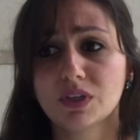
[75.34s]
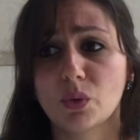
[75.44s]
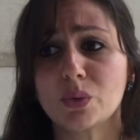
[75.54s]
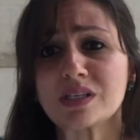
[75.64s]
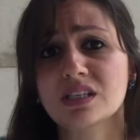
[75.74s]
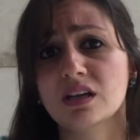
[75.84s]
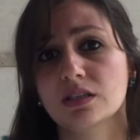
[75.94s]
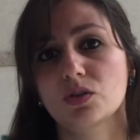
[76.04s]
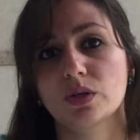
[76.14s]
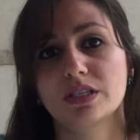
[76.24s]
We
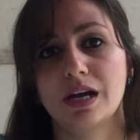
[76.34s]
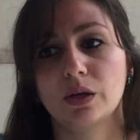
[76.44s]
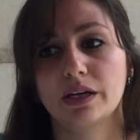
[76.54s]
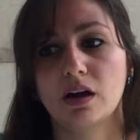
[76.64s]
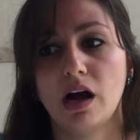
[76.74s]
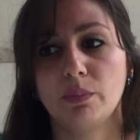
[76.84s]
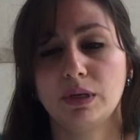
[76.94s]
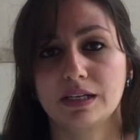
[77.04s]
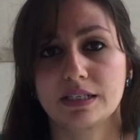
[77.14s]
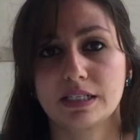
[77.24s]
discussed those diolate
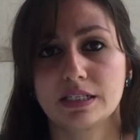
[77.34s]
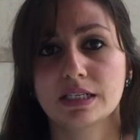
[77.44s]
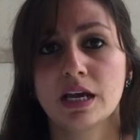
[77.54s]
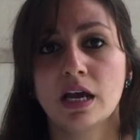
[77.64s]
complexes.